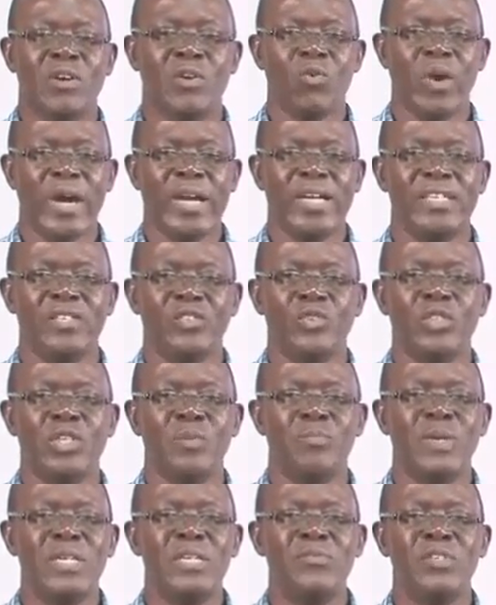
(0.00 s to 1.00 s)
acquired to
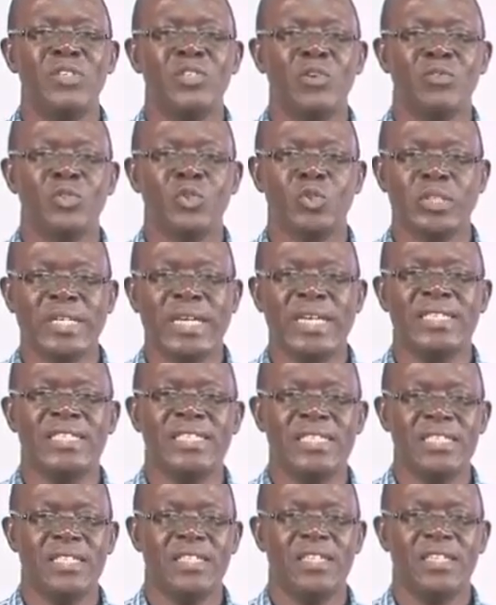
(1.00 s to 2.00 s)
the benefit of
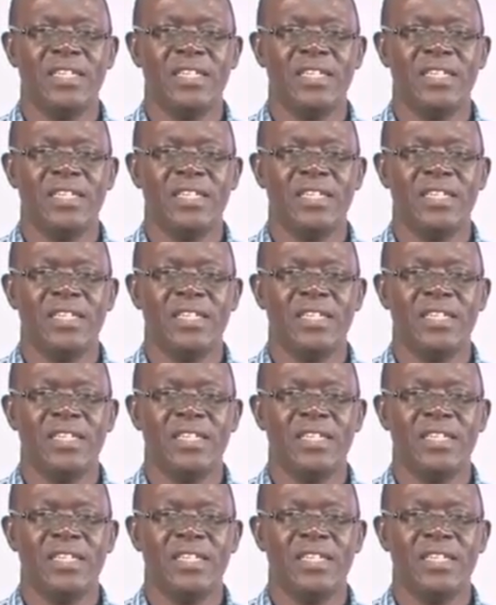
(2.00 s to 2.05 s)
society,